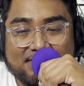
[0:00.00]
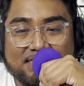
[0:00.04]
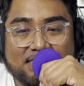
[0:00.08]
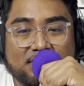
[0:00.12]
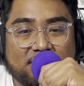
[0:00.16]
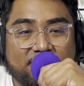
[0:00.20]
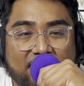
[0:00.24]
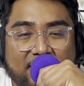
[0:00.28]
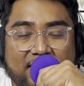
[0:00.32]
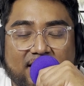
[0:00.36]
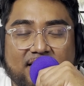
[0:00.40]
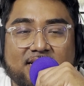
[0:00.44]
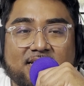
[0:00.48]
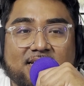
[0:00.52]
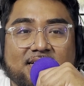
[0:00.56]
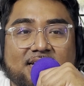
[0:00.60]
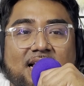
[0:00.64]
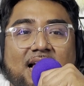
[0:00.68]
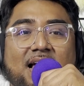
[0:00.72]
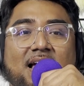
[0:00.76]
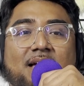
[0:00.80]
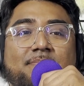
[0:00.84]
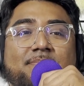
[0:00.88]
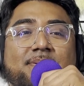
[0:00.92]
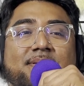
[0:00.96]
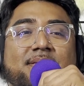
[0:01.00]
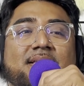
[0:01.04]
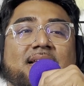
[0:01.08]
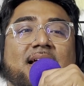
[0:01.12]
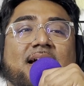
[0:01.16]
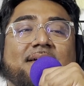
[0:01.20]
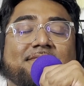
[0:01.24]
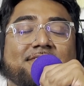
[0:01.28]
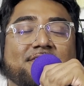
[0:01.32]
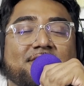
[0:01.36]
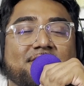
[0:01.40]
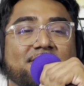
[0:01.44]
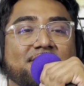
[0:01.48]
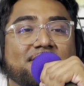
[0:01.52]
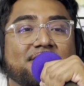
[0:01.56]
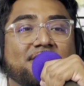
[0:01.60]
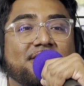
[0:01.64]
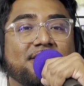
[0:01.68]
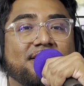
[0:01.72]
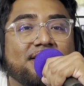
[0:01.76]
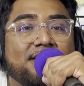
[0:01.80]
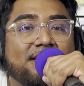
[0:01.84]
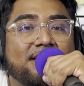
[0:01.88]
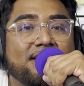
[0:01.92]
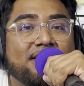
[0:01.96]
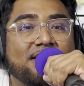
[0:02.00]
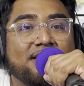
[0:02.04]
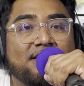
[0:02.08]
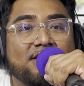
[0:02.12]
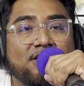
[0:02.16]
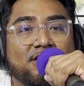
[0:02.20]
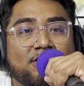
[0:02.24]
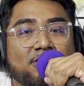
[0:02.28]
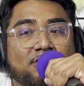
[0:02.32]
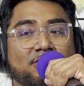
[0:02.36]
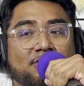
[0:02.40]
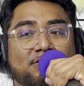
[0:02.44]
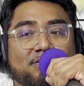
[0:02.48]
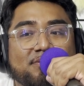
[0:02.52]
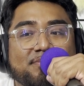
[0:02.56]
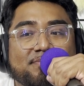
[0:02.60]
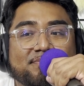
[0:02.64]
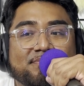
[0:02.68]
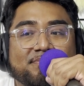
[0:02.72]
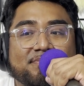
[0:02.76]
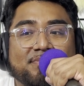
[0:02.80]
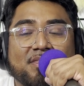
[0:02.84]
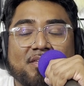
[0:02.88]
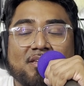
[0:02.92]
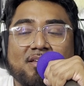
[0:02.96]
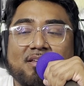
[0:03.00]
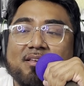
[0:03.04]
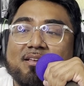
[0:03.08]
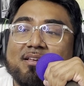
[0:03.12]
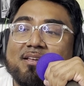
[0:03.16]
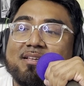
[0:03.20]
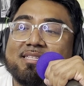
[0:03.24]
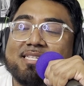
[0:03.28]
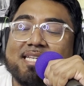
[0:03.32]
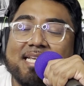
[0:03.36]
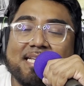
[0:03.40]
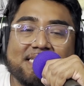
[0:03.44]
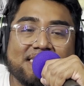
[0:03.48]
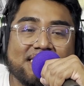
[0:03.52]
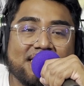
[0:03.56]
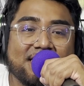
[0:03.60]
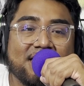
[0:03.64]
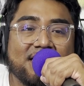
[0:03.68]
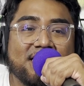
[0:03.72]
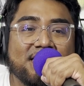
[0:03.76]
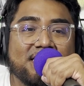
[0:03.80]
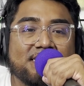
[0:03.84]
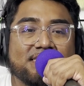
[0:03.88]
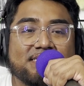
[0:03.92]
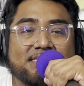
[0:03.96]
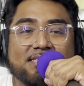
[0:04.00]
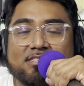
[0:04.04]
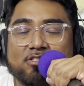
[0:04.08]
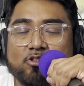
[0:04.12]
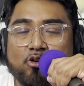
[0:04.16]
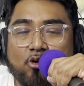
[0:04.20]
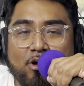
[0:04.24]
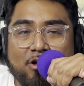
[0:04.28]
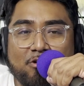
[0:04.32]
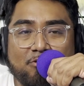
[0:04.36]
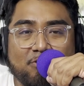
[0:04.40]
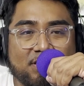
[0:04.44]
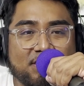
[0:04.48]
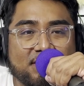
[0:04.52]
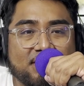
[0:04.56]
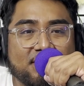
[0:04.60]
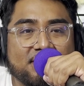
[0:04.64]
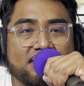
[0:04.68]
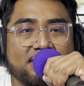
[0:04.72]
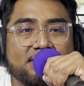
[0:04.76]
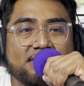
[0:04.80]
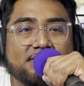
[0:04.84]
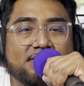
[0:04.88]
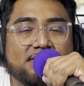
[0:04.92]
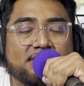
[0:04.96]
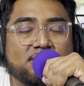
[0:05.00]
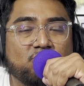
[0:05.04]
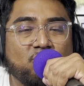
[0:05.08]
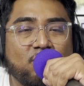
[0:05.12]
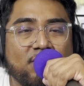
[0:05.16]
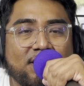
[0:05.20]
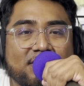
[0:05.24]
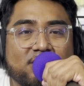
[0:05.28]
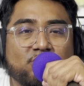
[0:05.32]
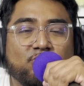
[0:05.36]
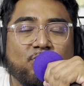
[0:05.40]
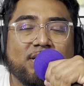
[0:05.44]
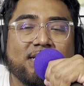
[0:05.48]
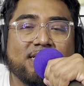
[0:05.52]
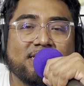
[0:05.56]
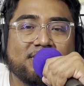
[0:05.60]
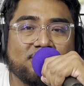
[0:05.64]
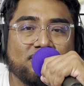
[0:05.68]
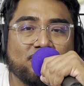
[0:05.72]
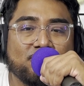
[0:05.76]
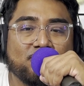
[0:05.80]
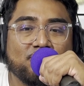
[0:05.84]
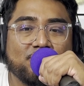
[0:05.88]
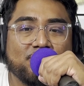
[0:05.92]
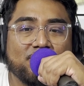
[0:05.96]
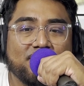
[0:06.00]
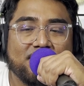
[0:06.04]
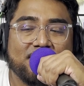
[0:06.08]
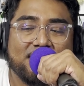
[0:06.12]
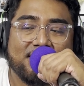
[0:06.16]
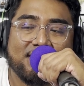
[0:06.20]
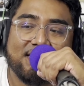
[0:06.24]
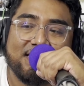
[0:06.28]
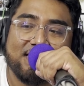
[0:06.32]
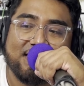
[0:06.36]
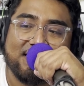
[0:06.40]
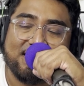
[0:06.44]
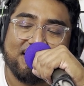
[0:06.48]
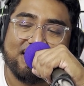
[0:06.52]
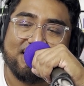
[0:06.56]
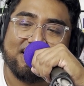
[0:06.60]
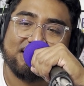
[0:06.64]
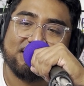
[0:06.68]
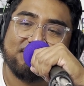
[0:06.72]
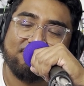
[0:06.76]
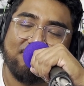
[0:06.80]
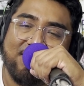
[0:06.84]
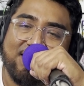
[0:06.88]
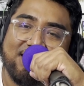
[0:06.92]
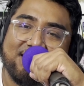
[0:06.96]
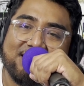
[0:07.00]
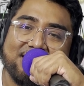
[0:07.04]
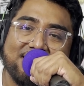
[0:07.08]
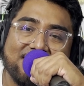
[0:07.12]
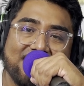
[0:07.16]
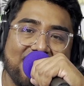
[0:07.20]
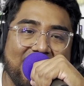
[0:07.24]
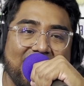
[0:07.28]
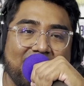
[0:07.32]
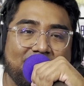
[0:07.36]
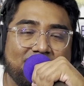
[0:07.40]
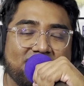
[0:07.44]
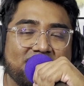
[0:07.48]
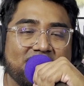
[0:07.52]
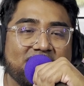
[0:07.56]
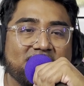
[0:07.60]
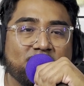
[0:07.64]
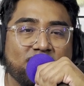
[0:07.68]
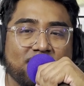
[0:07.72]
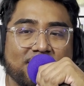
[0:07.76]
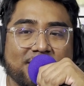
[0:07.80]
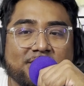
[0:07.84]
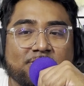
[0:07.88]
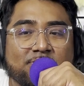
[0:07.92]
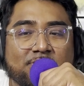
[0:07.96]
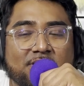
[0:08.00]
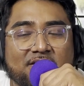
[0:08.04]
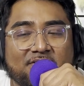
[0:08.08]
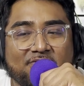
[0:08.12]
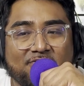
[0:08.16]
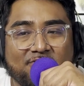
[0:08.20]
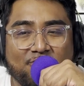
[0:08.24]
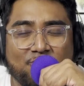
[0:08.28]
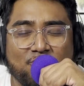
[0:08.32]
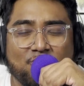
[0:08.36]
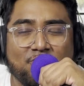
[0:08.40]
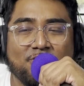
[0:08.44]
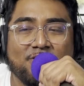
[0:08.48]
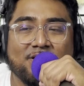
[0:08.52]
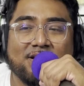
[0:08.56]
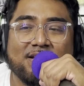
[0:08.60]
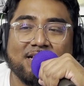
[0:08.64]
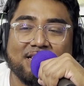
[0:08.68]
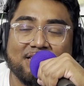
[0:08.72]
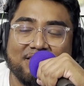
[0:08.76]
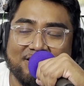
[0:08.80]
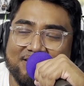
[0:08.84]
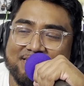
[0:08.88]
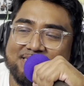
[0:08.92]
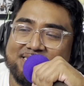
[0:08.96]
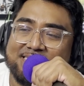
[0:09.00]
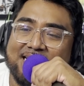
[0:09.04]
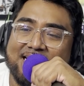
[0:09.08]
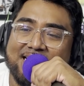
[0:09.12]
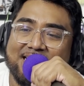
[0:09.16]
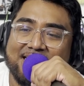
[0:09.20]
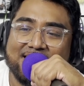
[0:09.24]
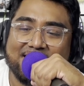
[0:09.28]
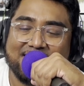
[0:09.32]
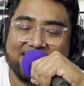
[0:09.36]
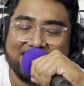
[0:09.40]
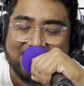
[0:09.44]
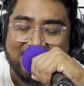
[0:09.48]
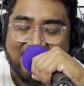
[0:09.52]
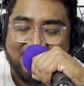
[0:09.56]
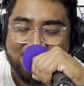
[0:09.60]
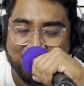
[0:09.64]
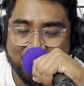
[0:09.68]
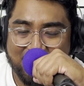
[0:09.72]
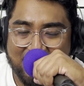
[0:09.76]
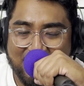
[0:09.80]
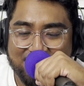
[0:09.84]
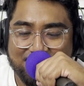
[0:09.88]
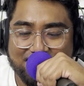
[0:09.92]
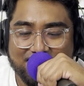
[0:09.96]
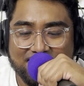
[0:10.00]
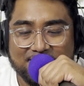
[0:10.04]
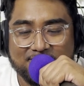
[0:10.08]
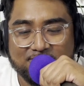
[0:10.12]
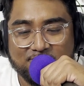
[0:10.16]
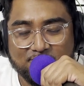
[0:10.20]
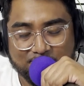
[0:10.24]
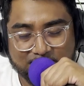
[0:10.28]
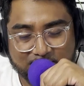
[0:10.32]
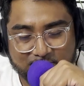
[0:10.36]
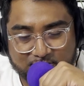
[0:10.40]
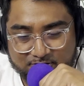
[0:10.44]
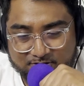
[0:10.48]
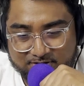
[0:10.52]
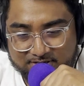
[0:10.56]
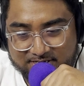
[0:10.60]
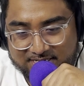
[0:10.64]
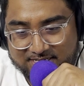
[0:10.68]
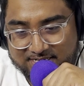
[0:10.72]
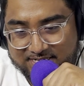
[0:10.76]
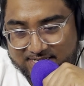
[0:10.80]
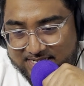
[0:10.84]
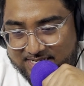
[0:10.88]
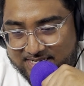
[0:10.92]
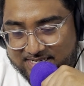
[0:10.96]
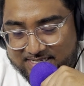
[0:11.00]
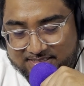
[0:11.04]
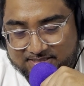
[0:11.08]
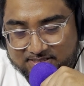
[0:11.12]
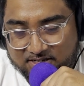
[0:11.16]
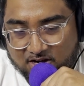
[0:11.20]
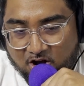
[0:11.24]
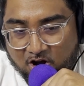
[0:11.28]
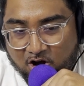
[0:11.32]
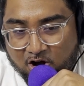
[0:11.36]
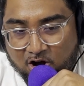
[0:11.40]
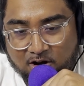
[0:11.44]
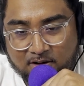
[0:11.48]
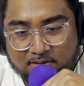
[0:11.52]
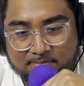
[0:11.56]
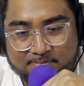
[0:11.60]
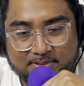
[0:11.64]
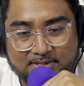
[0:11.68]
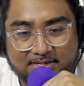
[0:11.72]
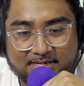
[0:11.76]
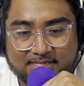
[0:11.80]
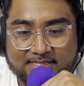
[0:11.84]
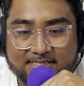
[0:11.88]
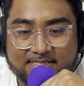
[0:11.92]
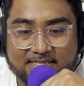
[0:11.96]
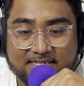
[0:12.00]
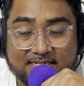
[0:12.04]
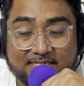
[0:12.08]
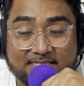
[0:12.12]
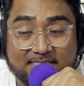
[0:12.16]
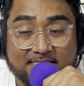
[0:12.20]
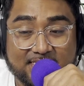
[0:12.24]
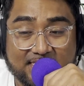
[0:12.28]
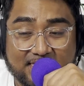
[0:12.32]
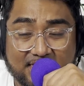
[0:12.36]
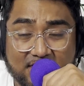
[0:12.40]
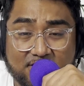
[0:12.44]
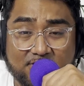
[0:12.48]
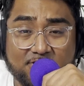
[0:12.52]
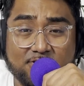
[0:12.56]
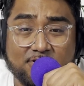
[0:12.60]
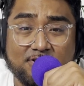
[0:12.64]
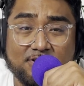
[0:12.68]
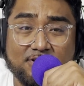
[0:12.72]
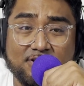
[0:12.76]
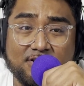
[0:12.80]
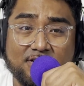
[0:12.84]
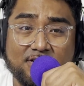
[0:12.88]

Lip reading: It's finally going to happen after, you know, teasing us and toying with us in 2022. It's finally going to happen in 2024. It looks like Mbappe to Madrid is all but a done deal.